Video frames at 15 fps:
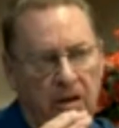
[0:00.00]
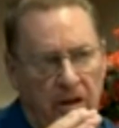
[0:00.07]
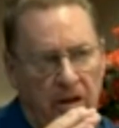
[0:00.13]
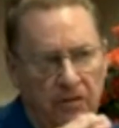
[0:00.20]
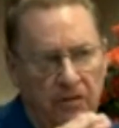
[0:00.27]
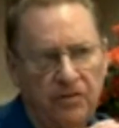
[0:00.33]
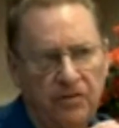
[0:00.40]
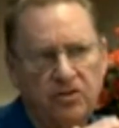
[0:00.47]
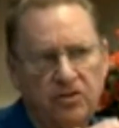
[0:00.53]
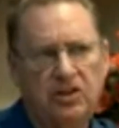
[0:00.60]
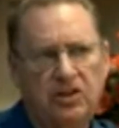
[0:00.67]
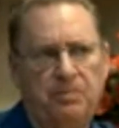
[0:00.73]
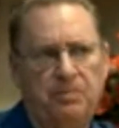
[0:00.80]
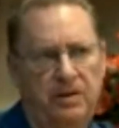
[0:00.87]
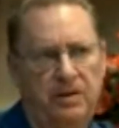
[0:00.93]
if the
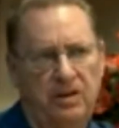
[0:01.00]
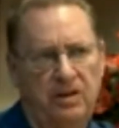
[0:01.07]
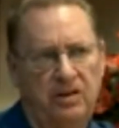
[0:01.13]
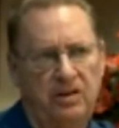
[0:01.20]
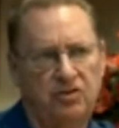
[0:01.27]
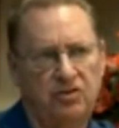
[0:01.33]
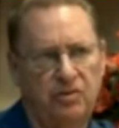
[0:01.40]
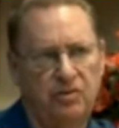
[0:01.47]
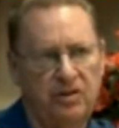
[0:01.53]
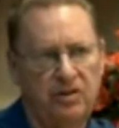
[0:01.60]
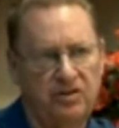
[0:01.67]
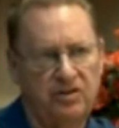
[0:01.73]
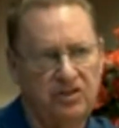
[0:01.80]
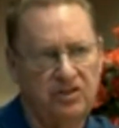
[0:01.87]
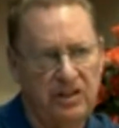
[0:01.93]
ZPE strength
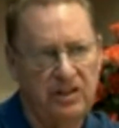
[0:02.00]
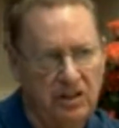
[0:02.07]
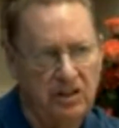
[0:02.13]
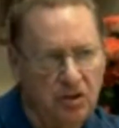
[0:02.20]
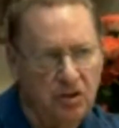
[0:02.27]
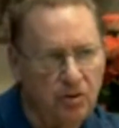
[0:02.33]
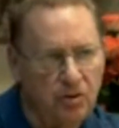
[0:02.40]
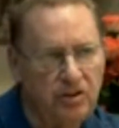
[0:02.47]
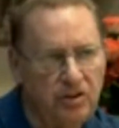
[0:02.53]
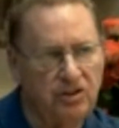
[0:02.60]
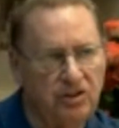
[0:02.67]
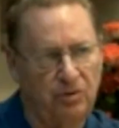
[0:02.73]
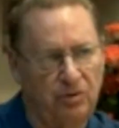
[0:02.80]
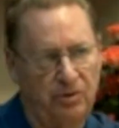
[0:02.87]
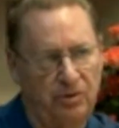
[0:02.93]
is
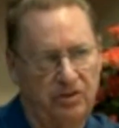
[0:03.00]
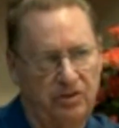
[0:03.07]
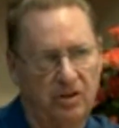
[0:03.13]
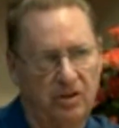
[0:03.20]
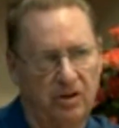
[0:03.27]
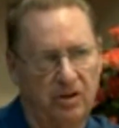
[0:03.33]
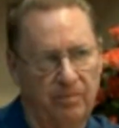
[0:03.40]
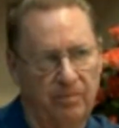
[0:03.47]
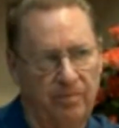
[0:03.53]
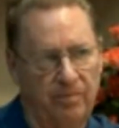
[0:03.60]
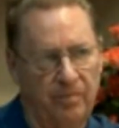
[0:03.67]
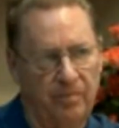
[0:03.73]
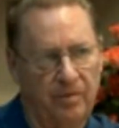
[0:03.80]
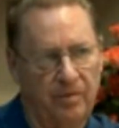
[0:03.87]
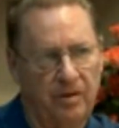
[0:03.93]
increasing with time,
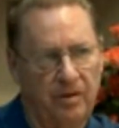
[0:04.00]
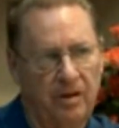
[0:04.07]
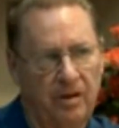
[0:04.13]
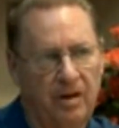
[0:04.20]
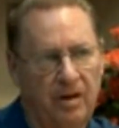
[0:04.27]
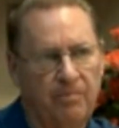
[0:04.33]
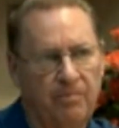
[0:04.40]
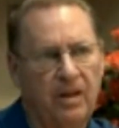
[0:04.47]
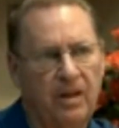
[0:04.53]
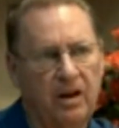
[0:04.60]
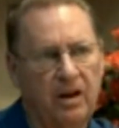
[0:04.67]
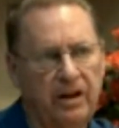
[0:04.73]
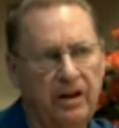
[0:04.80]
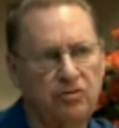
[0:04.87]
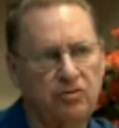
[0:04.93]

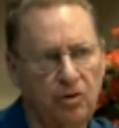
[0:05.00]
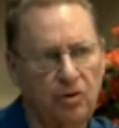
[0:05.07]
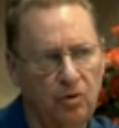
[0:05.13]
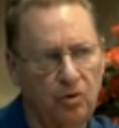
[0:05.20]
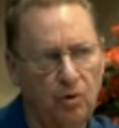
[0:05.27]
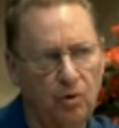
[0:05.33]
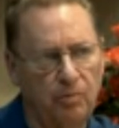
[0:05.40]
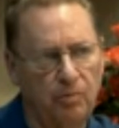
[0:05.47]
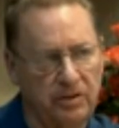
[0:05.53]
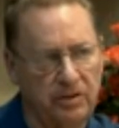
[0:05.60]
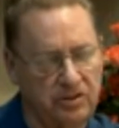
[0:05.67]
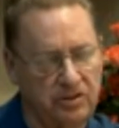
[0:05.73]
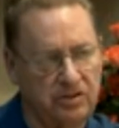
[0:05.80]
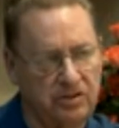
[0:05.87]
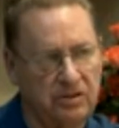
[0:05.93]
electron
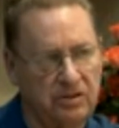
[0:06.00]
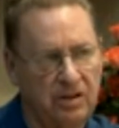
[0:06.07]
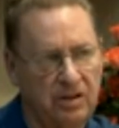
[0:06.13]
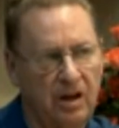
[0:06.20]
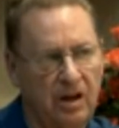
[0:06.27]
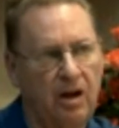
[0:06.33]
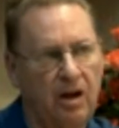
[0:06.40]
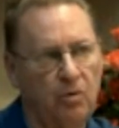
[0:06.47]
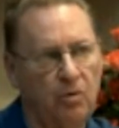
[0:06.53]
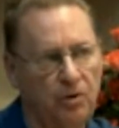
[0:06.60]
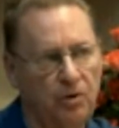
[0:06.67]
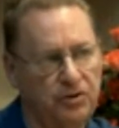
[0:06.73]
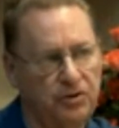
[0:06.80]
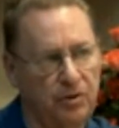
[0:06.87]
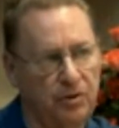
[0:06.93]
orbits are
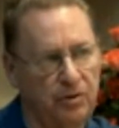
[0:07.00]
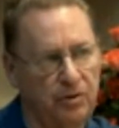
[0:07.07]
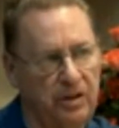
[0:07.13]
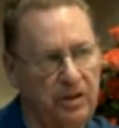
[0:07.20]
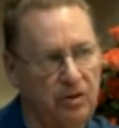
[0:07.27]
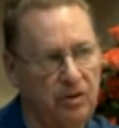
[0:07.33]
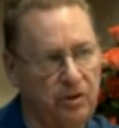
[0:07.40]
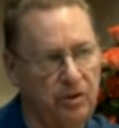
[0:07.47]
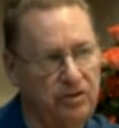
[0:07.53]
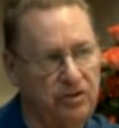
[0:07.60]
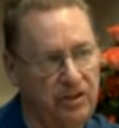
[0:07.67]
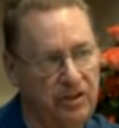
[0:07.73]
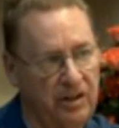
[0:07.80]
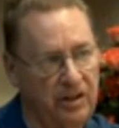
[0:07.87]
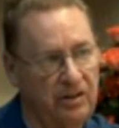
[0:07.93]
also
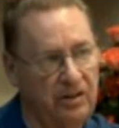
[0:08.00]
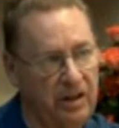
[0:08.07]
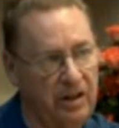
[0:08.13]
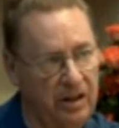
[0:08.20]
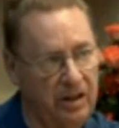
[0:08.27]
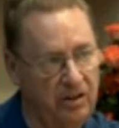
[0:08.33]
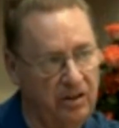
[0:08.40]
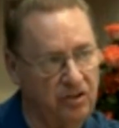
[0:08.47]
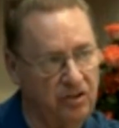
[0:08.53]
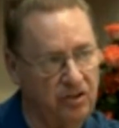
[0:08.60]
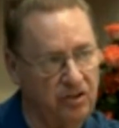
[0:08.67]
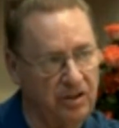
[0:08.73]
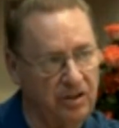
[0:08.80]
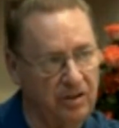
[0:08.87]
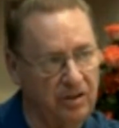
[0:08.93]
increasing their
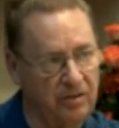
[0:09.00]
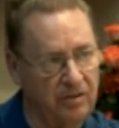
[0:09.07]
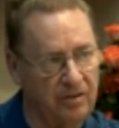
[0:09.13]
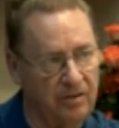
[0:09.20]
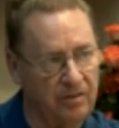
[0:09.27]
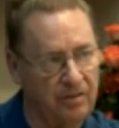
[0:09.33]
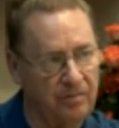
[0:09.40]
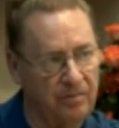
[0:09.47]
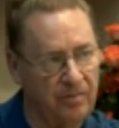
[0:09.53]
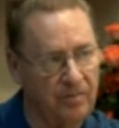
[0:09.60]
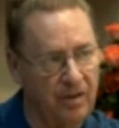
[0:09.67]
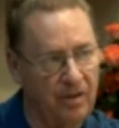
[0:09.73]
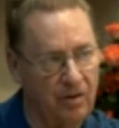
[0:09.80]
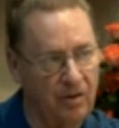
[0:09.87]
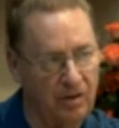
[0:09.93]
energy.
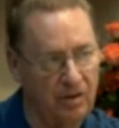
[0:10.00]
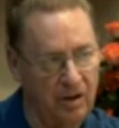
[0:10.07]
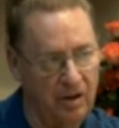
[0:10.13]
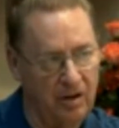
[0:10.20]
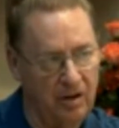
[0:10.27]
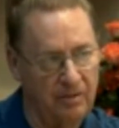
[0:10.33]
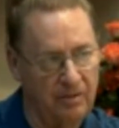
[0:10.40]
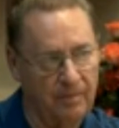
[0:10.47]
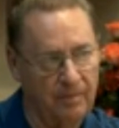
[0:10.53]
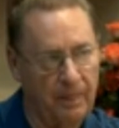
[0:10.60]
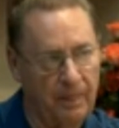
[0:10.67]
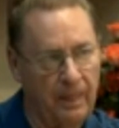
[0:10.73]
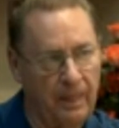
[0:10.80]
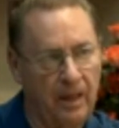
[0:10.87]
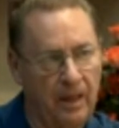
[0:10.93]
Okay.
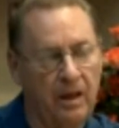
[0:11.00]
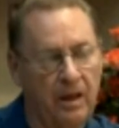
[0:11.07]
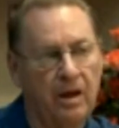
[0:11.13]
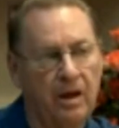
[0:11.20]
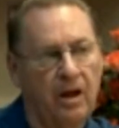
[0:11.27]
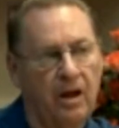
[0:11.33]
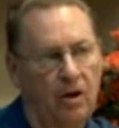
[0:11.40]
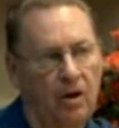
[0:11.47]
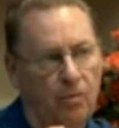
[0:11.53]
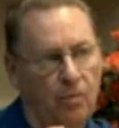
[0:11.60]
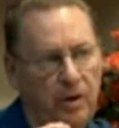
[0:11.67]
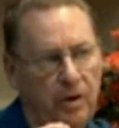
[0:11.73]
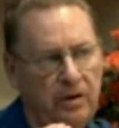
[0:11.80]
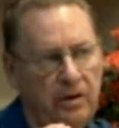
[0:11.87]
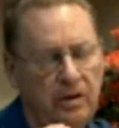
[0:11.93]

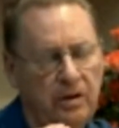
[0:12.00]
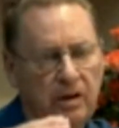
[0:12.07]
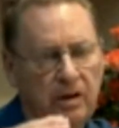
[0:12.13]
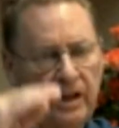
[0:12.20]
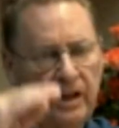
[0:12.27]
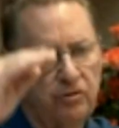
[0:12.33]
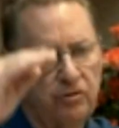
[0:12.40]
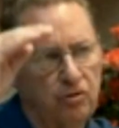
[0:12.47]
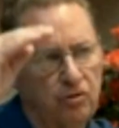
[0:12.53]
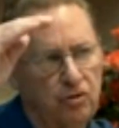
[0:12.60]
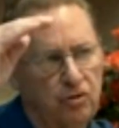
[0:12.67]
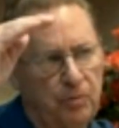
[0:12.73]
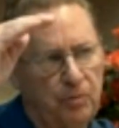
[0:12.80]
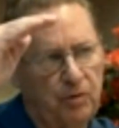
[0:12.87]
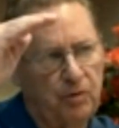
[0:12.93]
When an electron
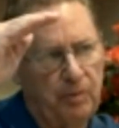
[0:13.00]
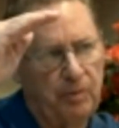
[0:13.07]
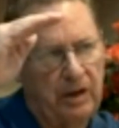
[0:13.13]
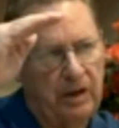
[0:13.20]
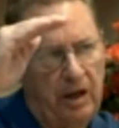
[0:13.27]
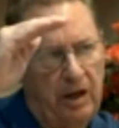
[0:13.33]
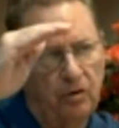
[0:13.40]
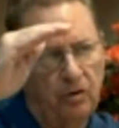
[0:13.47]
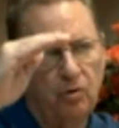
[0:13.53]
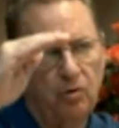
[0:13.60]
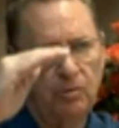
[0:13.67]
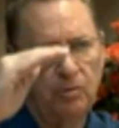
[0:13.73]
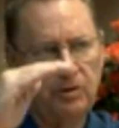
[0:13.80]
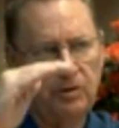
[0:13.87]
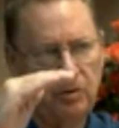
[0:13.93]
drops from an outer
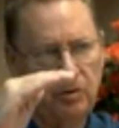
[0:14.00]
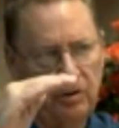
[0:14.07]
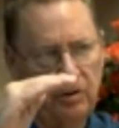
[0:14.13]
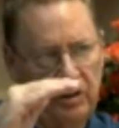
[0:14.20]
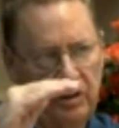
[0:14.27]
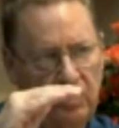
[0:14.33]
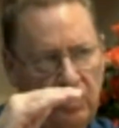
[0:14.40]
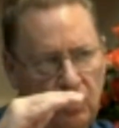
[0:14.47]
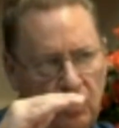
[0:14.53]
orbit to an inner